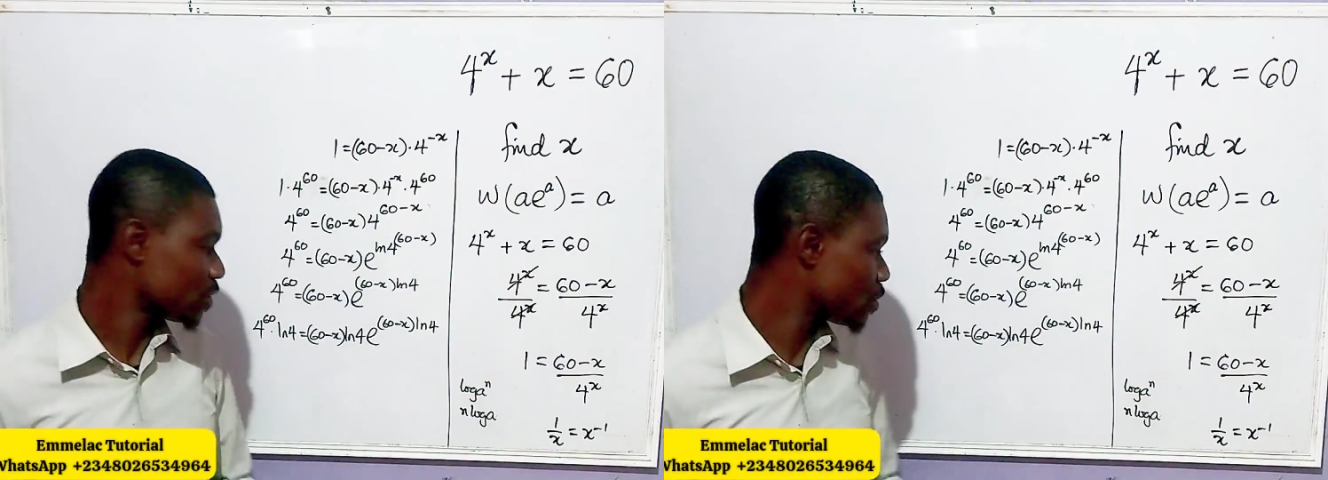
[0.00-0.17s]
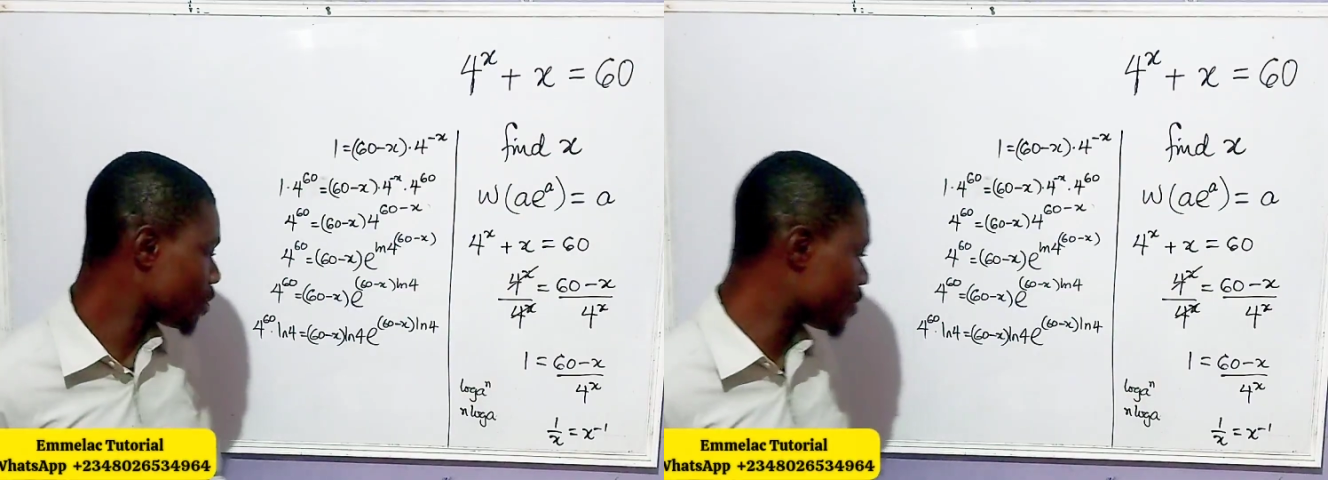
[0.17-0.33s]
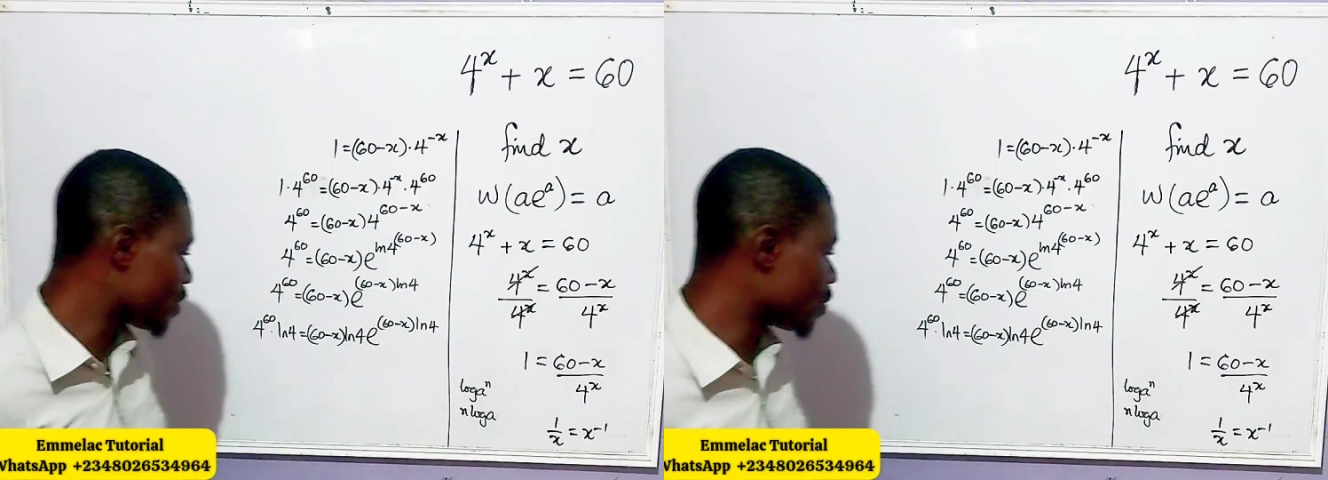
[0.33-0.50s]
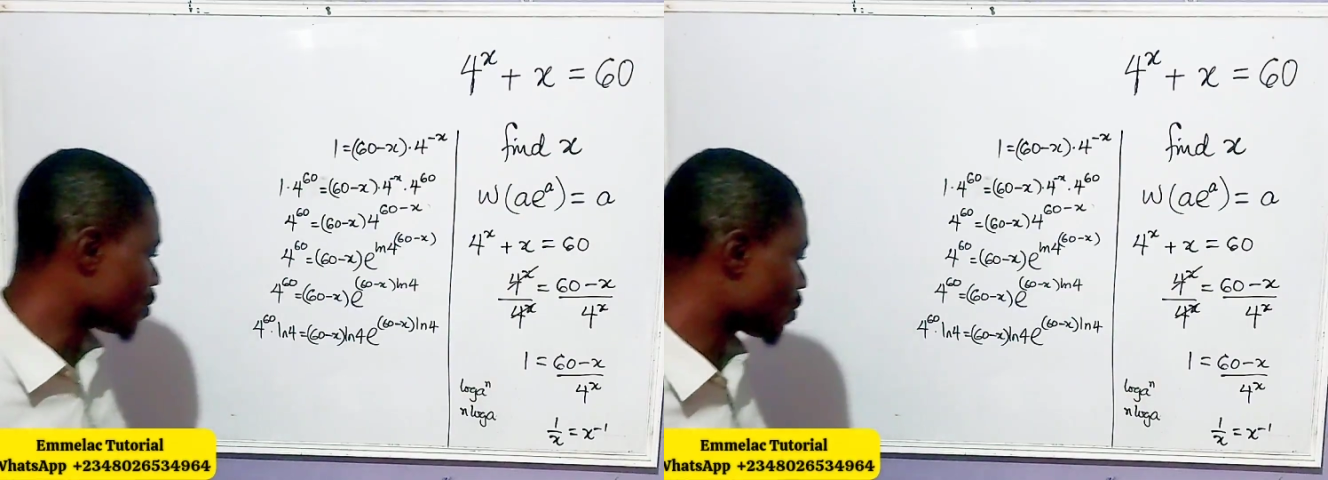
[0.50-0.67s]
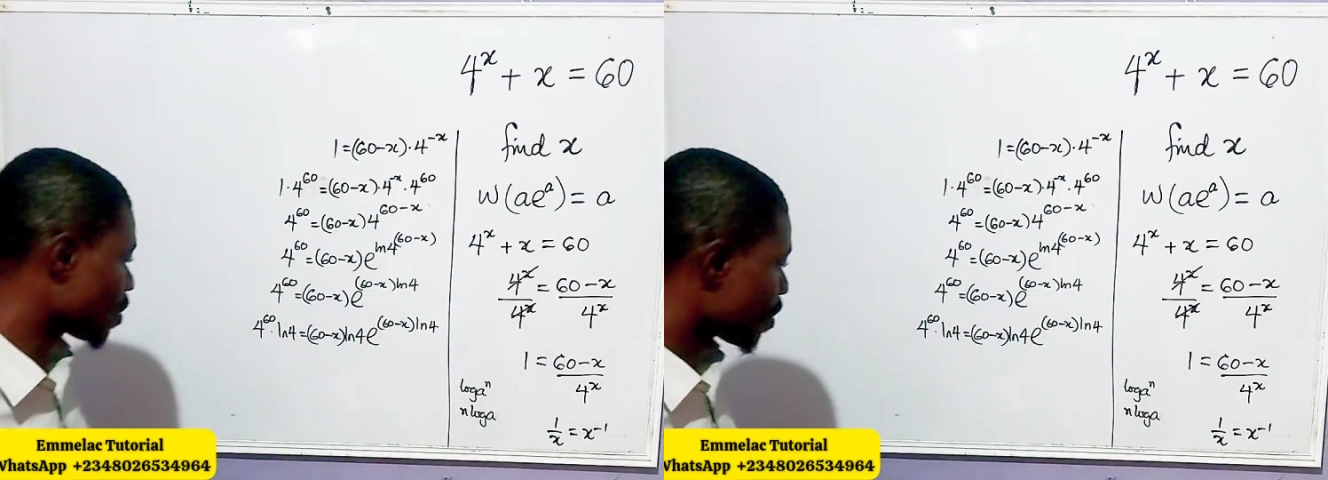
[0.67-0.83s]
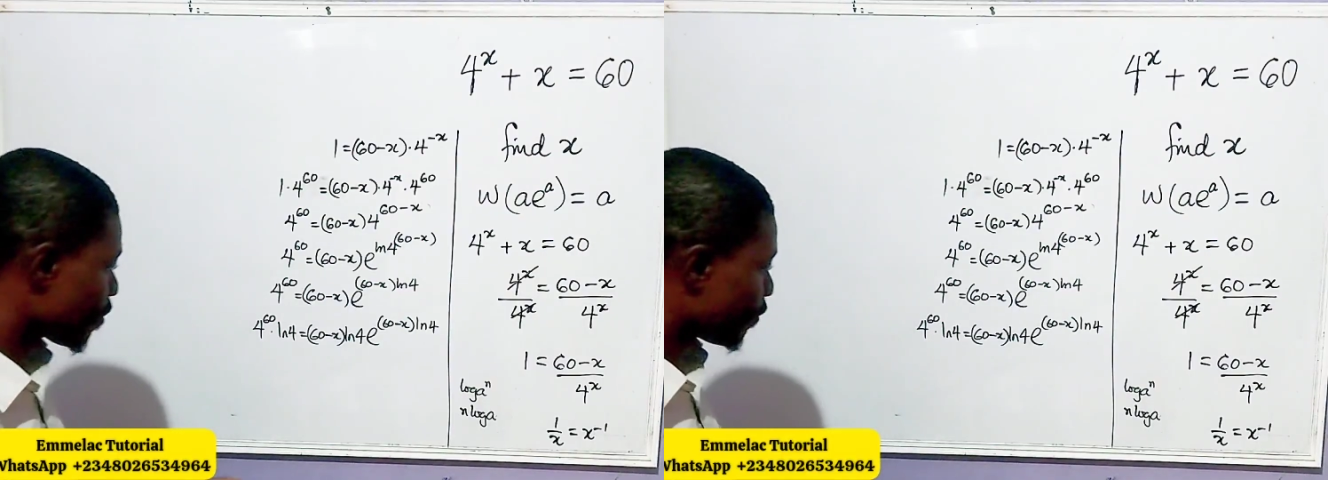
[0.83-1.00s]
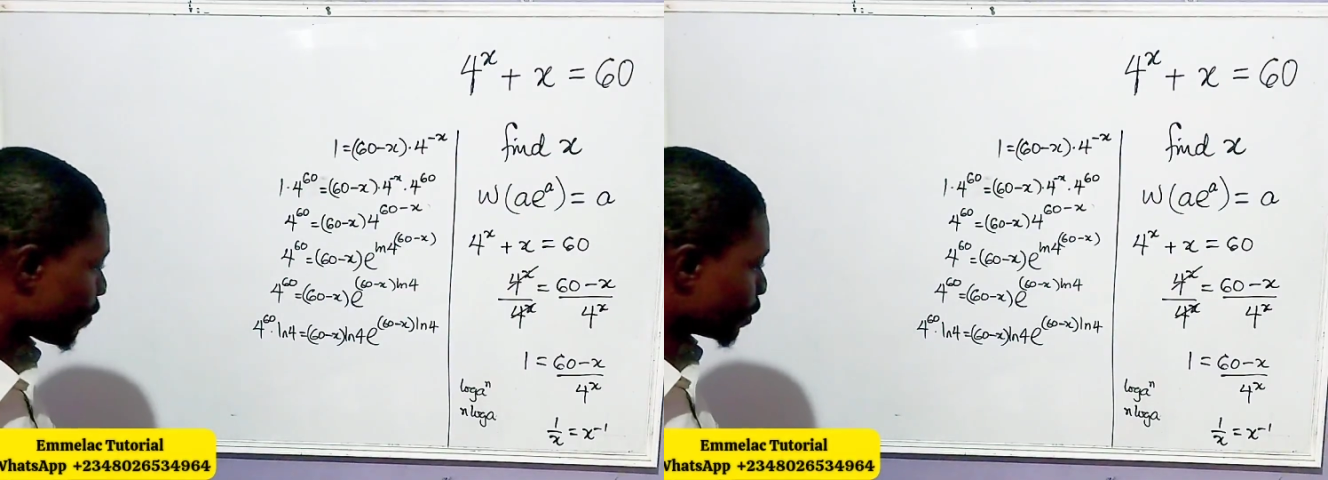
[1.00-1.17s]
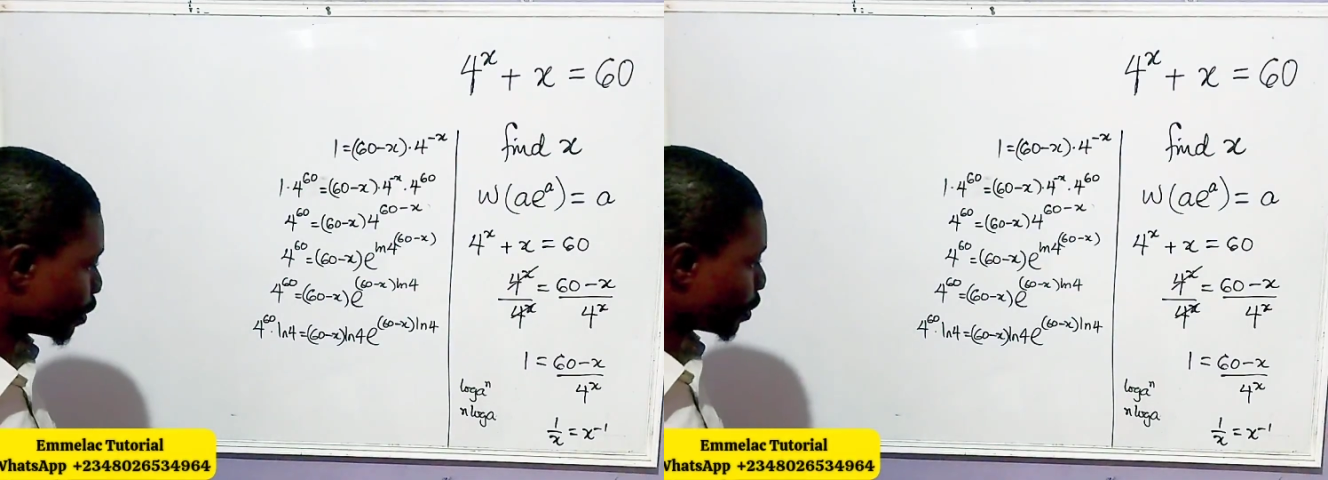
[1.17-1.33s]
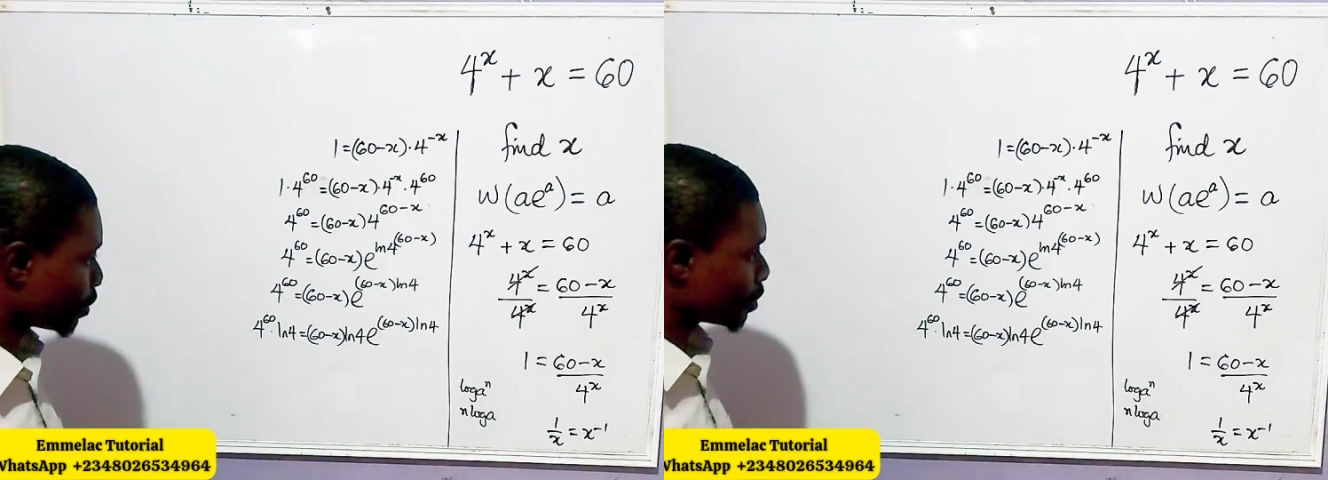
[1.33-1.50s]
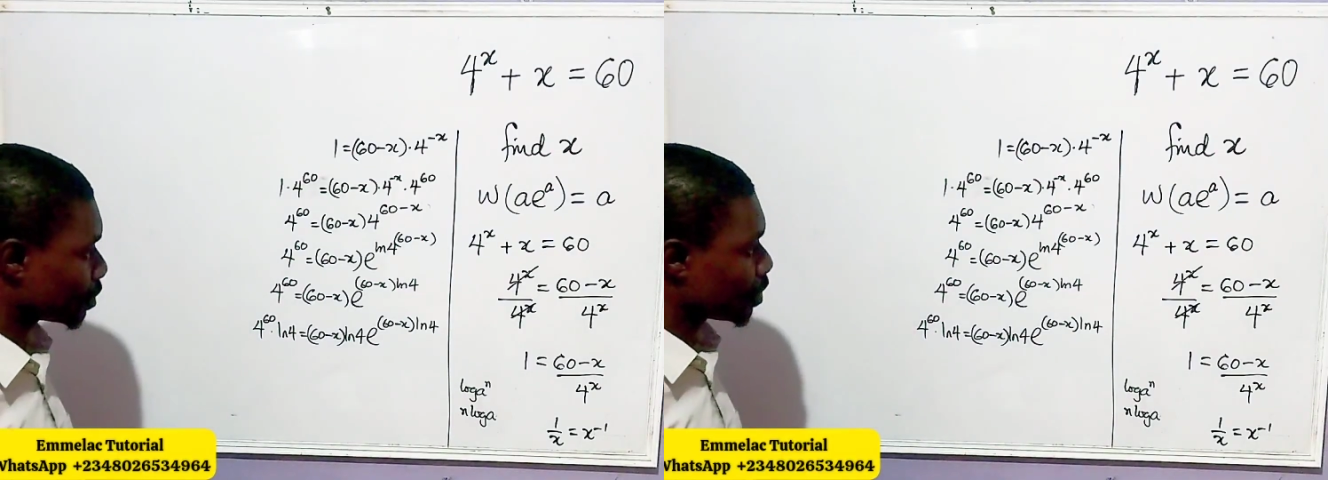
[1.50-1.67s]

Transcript: W function.